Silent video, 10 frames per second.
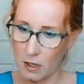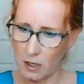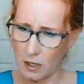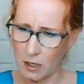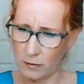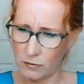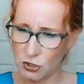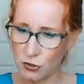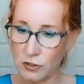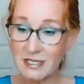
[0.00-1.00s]
Um,
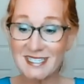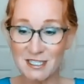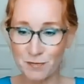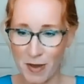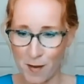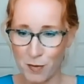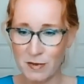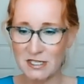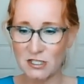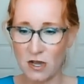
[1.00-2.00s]
Shirley says
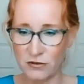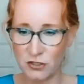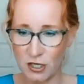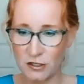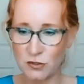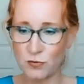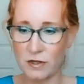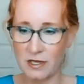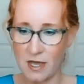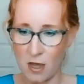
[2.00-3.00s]
peppermint soft gels really